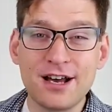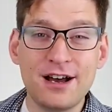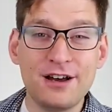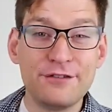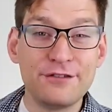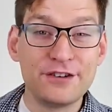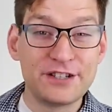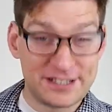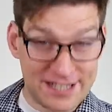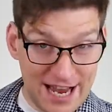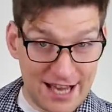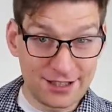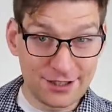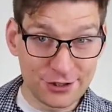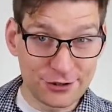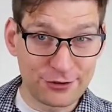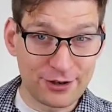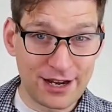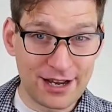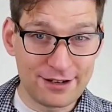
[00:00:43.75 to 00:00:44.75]
of a
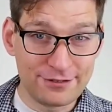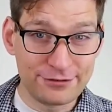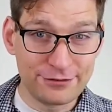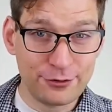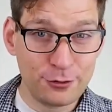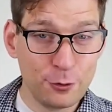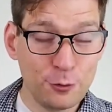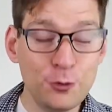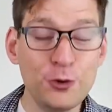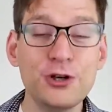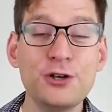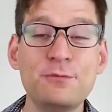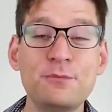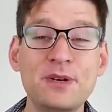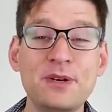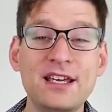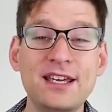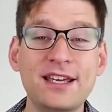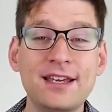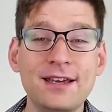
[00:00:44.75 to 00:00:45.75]
telegraph would
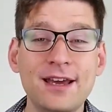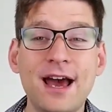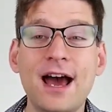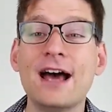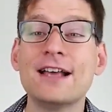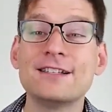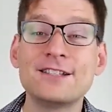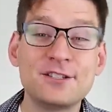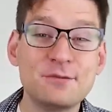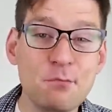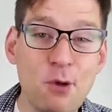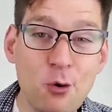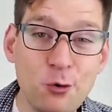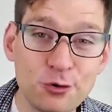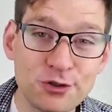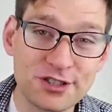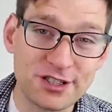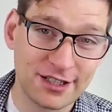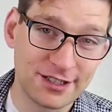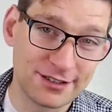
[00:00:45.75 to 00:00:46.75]
be
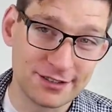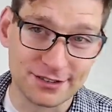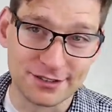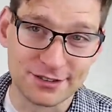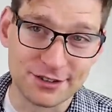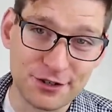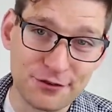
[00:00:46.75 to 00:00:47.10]
smoke signals.